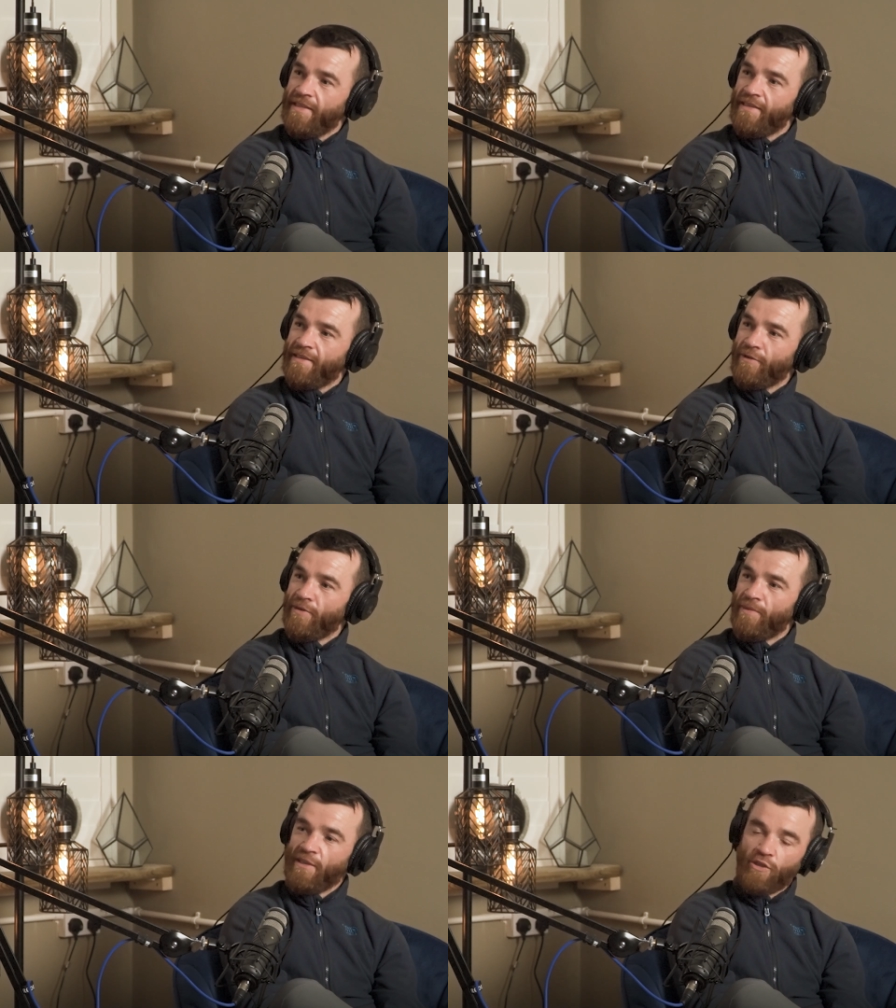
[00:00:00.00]
You know what I
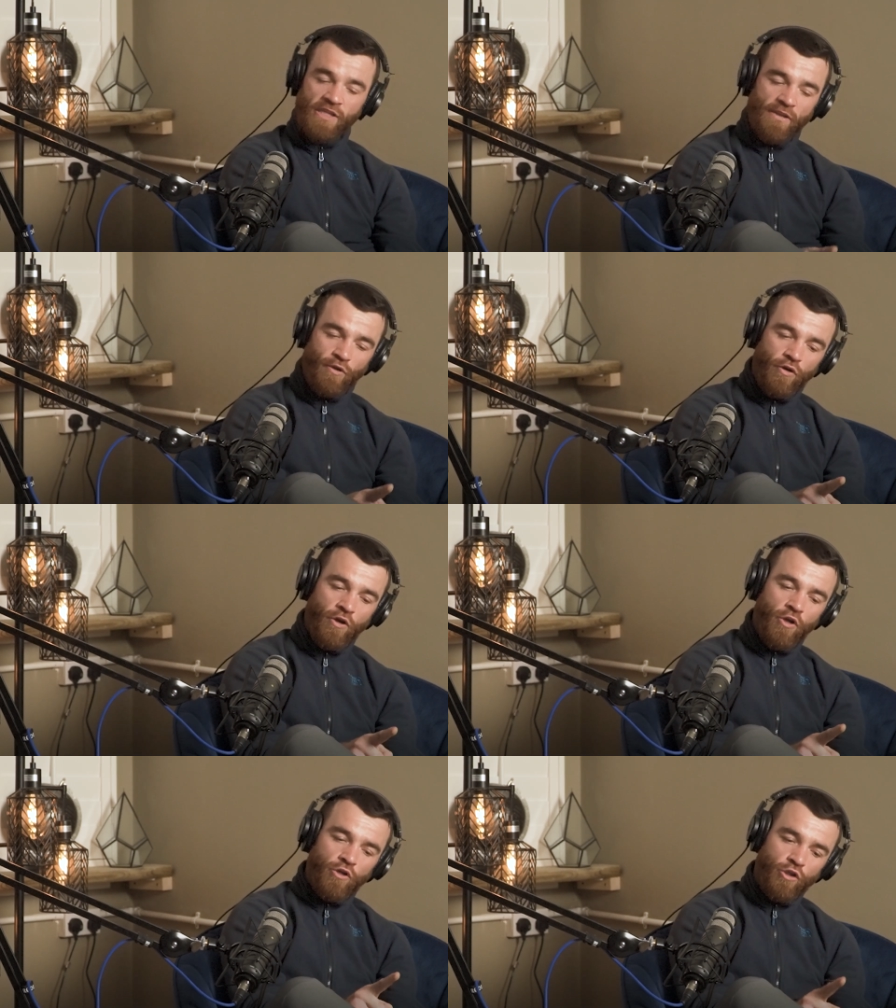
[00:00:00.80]
mean? So they said, look,
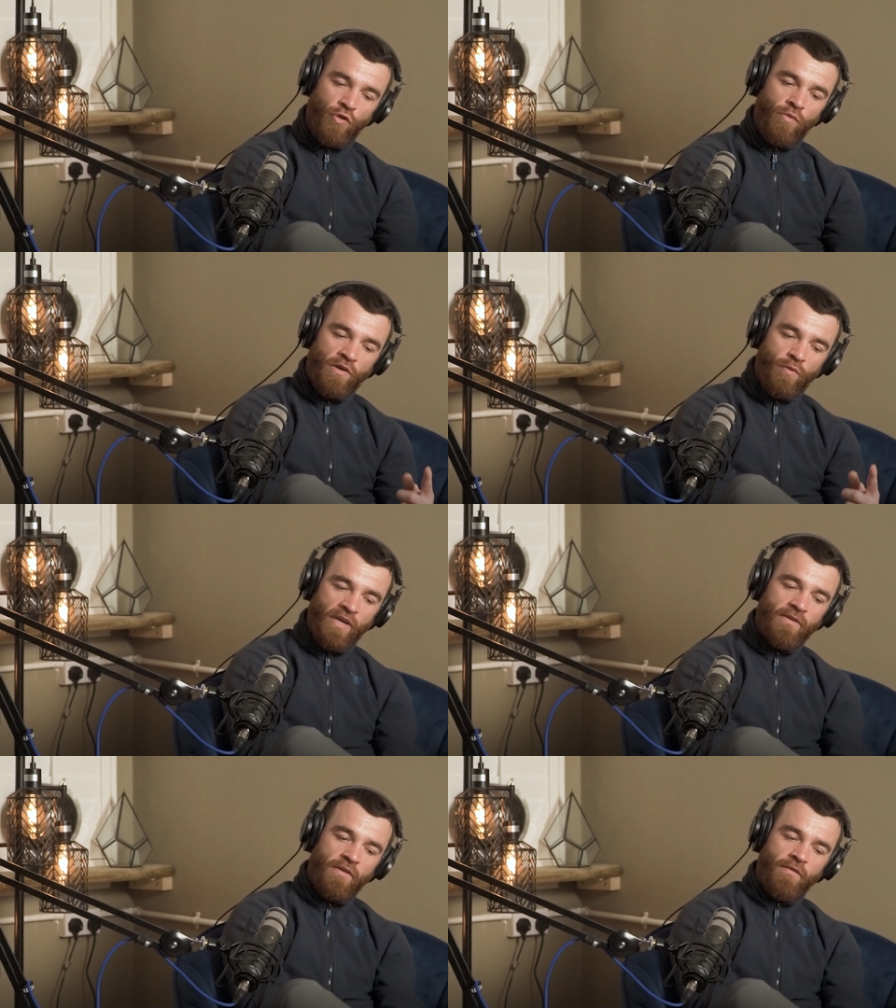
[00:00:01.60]
you and
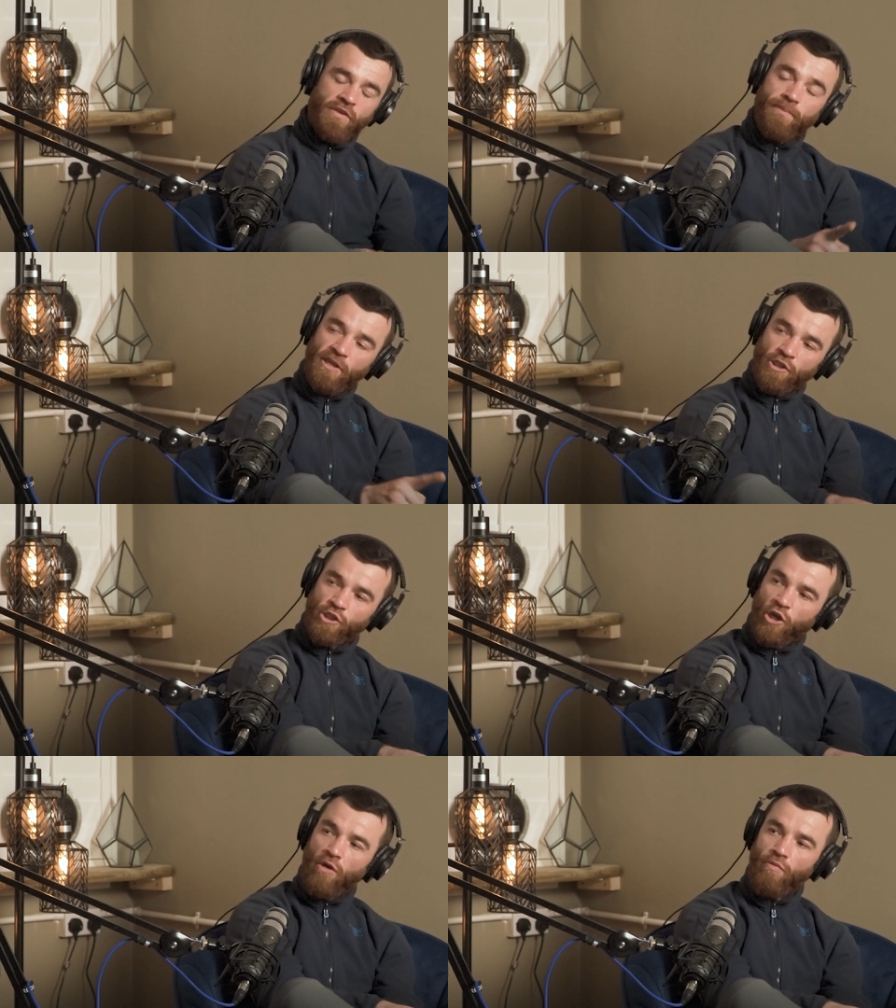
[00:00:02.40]
Gwynn for the British
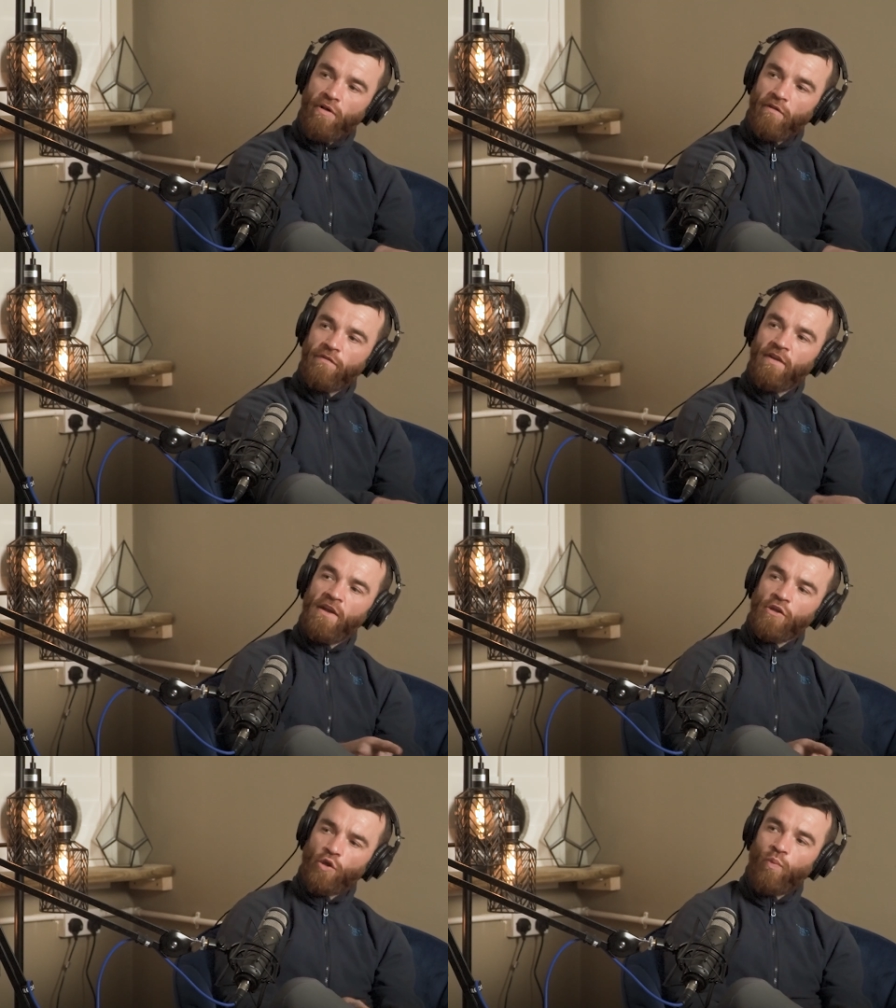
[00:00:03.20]
and
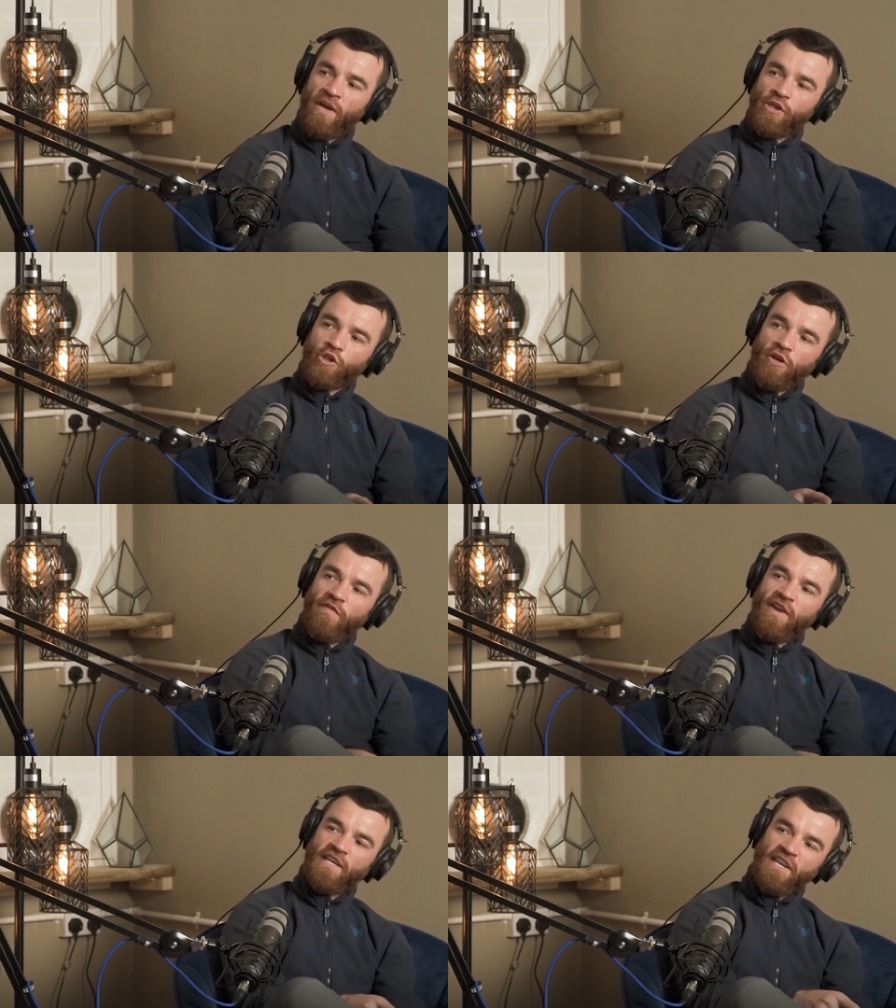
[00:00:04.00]
Commonwealth, the winner's got to
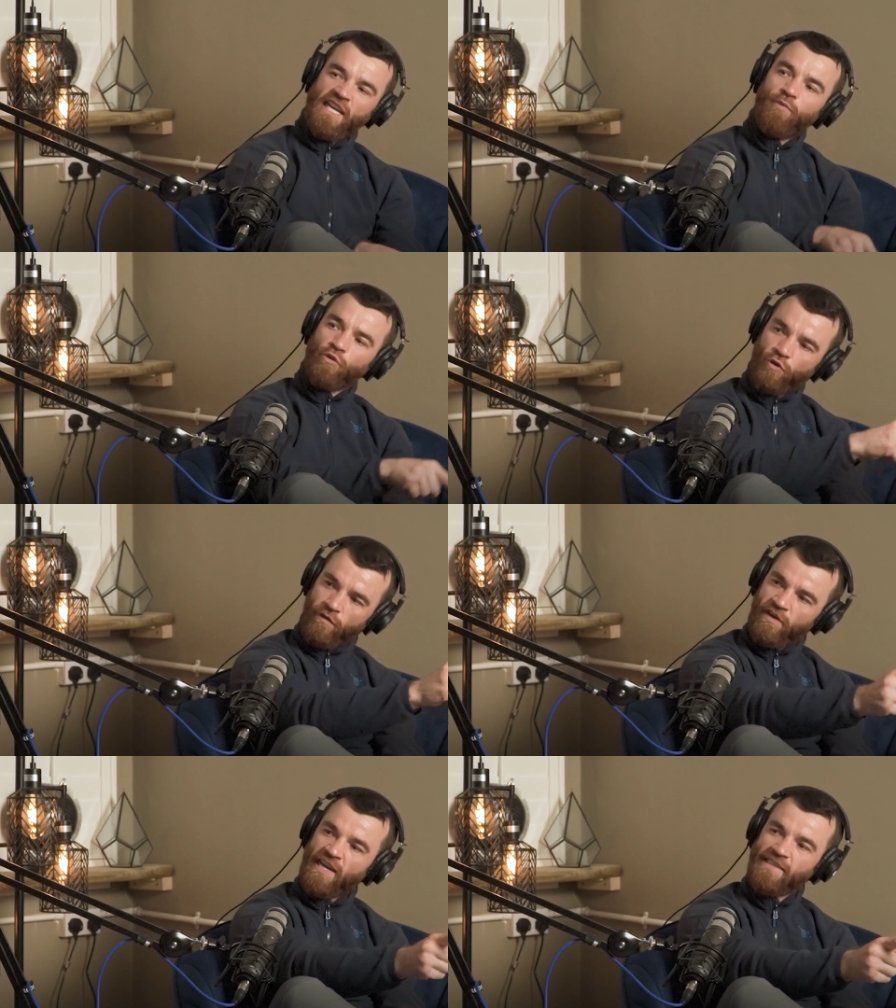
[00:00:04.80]
fight Craig
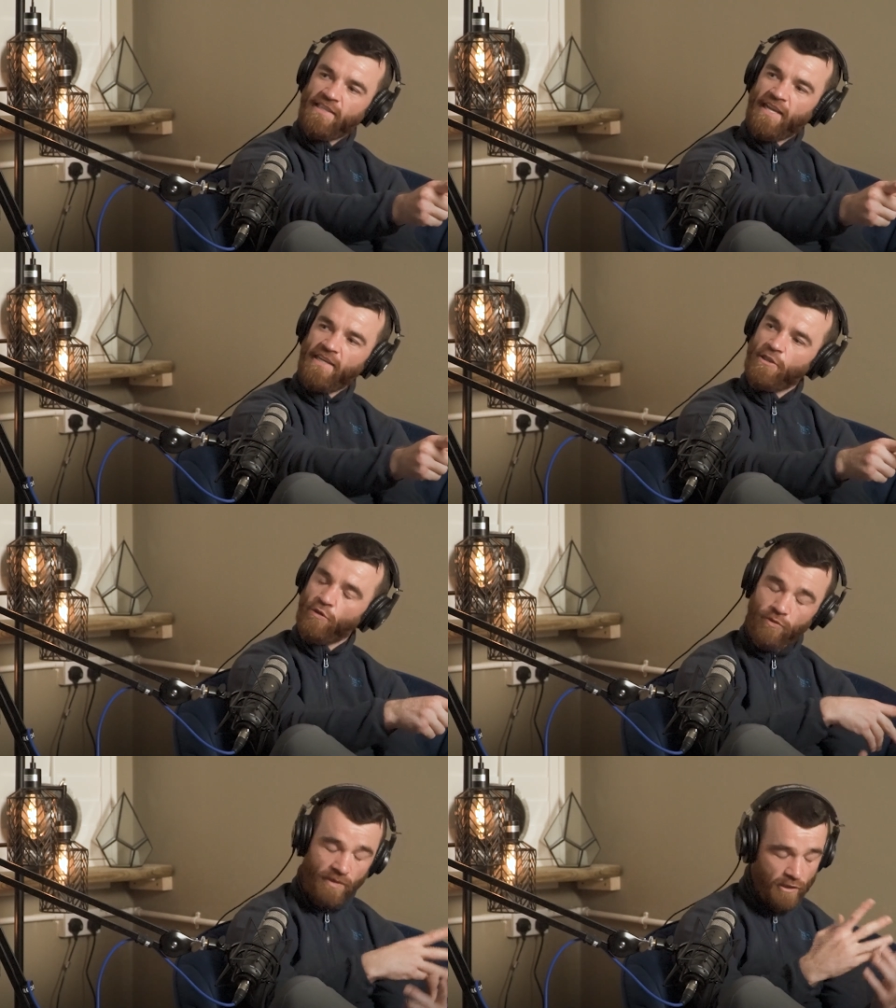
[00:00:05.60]
Woodruff in 90 days, you know what I mean?